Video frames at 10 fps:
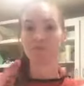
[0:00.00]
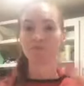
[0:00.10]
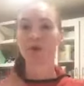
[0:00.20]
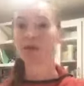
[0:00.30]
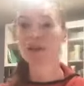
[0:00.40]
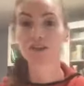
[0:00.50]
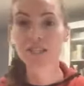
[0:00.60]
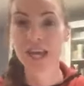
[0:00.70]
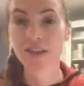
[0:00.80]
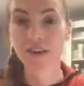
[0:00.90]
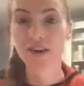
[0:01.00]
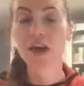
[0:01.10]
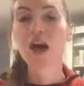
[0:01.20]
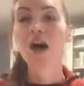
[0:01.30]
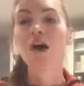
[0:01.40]
put it all together.
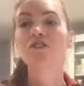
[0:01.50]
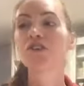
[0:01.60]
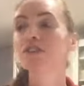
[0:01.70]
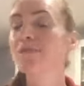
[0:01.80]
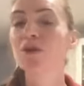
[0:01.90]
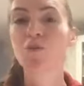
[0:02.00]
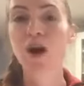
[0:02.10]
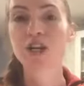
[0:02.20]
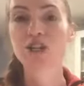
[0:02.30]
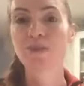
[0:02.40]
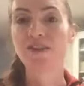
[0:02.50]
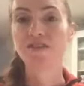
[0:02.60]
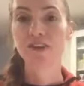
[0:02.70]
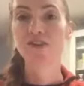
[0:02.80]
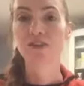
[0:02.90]
First, I'm gonna wash my field